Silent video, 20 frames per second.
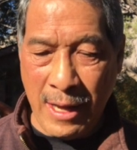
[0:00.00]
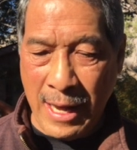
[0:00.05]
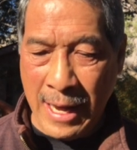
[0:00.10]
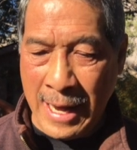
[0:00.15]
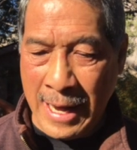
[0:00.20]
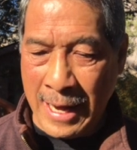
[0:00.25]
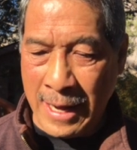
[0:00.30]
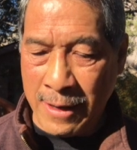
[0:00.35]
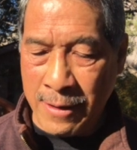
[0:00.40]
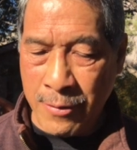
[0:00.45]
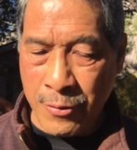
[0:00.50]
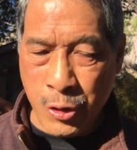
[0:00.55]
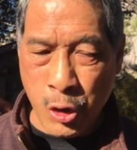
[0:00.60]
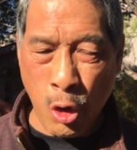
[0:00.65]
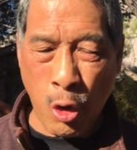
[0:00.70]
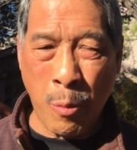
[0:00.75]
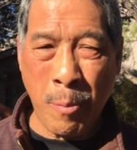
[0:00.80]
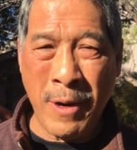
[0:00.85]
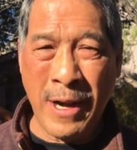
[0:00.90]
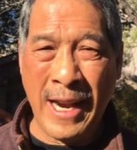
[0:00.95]
and
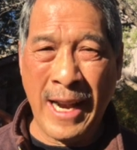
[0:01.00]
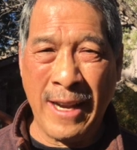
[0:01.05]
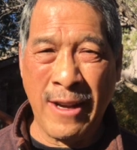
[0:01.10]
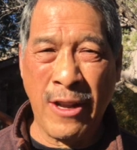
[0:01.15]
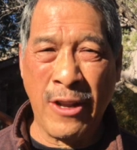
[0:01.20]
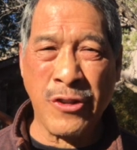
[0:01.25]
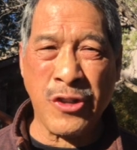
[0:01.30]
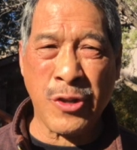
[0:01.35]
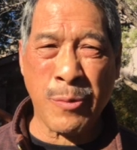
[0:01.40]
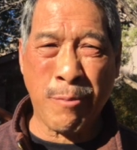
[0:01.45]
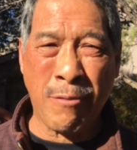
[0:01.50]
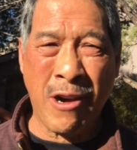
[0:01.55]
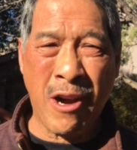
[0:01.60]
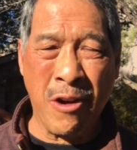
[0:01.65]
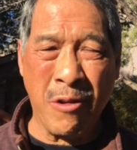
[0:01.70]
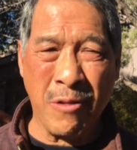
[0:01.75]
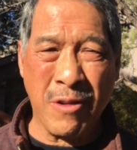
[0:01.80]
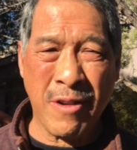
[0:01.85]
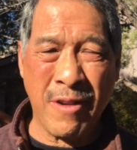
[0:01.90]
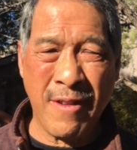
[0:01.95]
germinate and
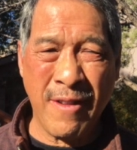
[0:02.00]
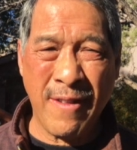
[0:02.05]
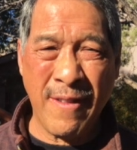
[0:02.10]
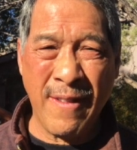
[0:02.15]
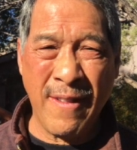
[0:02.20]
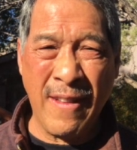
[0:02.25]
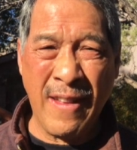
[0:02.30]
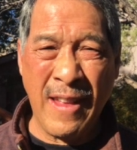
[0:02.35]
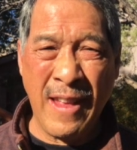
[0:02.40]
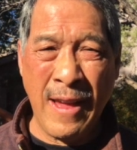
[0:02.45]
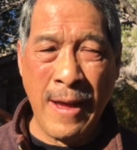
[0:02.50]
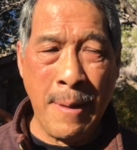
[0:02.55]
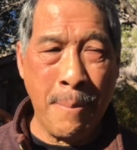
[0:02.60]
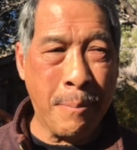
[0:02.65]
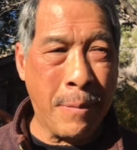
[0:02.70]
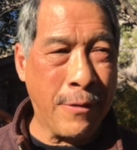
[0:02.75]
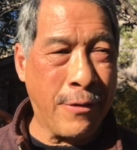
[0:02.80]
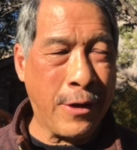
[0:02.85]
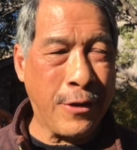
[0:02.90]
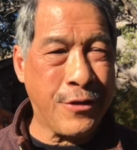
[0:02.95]
sprout,
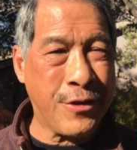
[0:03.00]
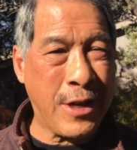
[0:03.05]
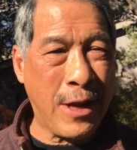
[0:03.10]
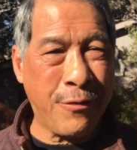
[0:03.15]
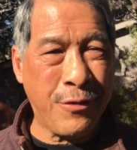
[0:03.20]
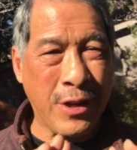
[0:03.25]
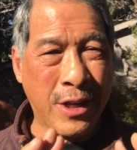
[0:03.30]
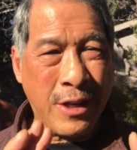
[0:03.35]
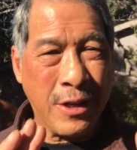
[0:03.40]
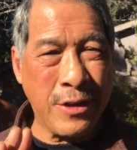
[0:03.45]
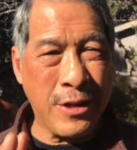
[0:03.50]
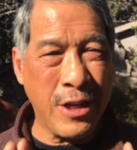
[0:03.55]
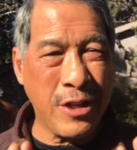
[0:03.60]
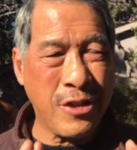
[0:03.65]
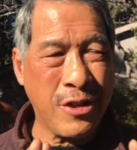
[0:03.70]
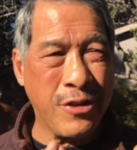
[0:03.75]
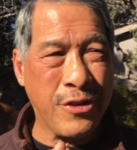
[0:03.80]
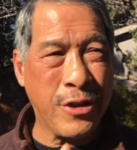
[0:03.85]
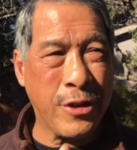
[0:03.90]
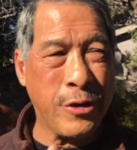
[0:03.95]
but then set the
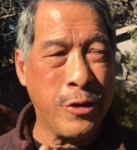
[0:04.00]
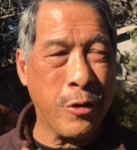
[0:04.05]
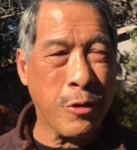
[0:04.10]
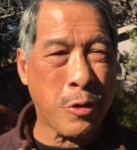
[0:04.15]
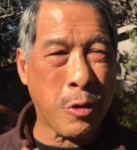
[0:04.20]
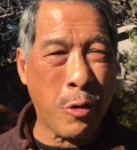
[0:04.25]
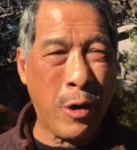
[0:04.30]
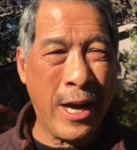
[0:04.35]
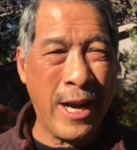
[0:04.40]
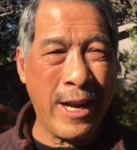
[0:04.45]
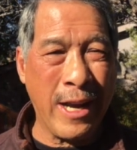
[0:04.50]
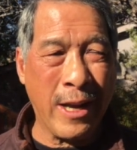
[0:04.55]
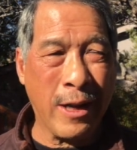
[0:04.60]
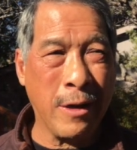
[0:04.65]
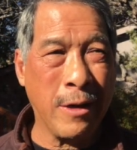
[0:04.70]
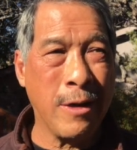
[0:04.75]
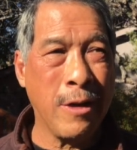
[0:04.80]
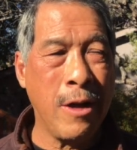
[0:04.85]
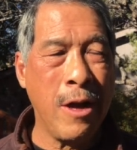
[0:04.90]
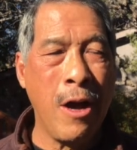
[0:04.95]
conditions in your training
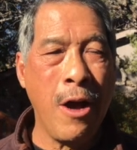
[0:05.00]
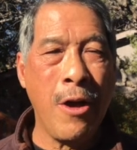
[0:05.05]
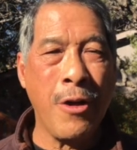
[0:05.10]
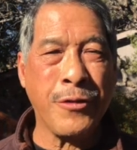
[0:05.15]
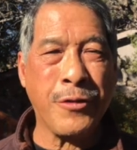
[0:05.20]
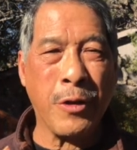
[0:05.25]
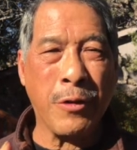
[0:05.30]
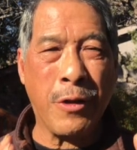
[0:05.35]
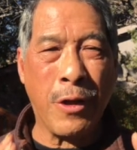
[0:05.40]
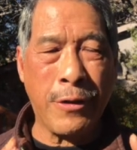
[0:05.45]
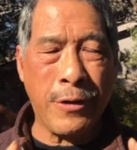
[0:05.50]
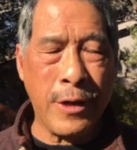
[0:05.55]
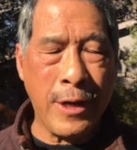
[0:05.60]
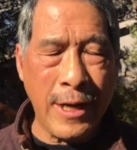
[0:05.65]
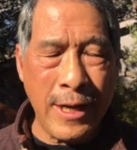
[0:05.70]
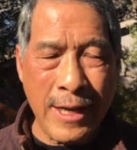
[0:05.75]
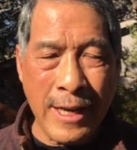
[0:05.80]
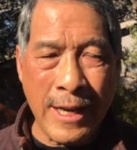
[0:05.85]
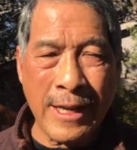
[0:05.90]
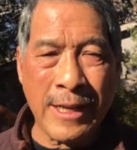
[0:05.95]
so that
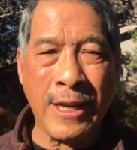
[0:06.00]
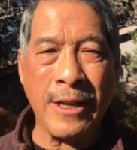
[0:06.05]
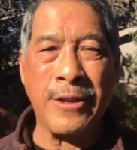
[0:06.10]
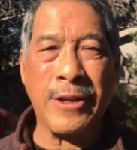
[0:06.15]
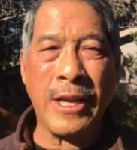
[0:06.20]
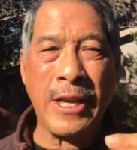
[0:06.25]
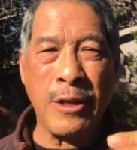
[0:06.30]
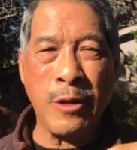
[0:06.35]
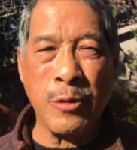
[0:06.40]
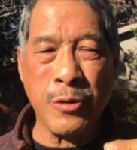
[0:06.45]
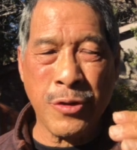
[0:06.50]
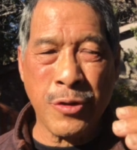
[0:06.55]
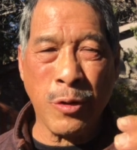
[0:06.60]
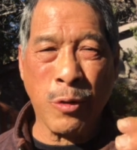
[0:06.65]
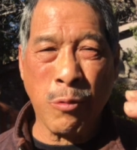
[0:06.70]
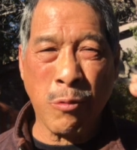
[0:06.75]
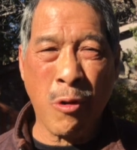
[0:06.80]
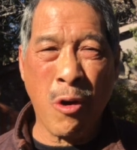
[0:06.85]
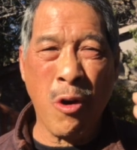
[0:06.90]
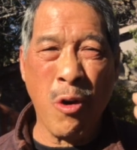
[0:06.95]
it continues to
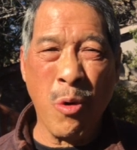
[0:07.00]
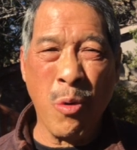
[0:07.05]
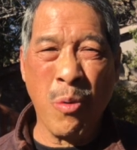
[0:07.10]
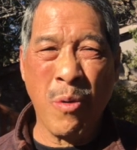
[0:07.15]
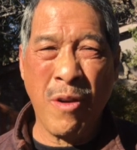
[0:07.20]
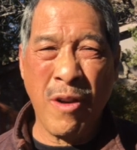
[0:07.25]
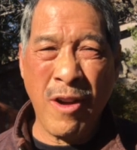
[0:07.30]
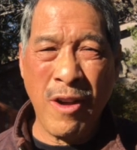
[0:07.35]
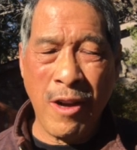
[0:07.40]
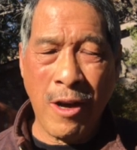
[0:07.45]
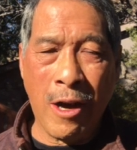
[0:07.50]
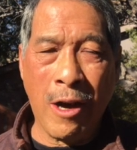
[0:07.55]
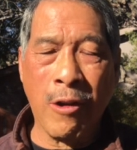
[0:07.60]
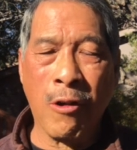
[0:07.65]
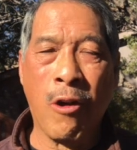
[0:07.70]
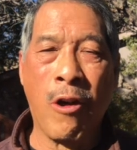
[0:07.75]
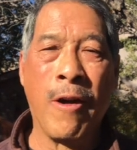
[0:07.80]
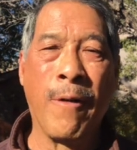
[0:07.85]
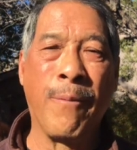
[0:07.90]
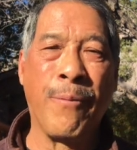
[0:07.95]
grow
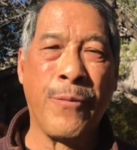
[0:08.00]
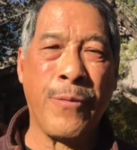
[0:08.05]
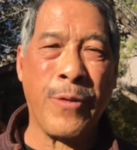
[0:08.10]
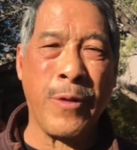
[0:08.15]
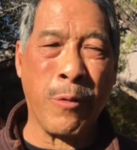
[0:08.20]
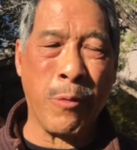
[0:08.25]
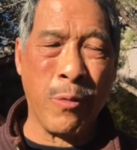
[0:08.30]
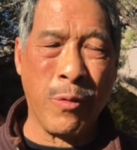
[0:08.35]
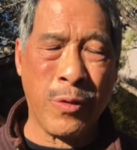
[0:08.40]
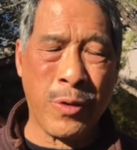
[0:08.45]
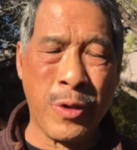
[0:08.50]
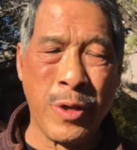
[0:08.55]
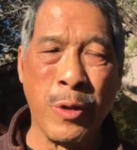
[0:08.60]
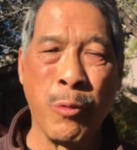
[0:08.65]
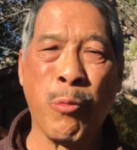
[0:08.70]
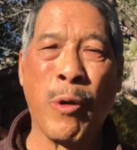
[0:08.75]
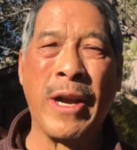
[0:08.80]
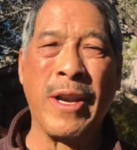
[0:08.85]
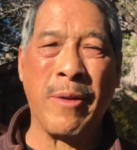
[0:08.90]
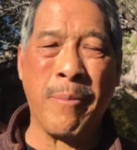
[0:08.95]
along the
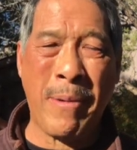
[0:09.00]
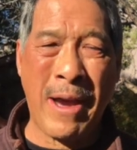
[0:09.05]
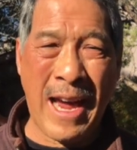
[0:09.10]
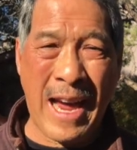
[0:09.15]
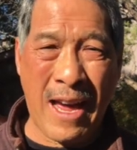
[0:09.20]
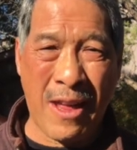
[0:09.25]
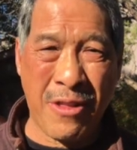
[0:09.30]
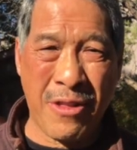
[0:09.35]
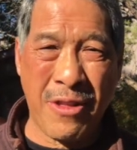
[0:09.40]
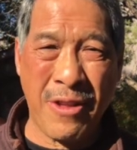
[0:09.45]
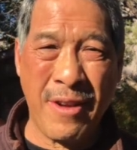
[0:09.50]
right path,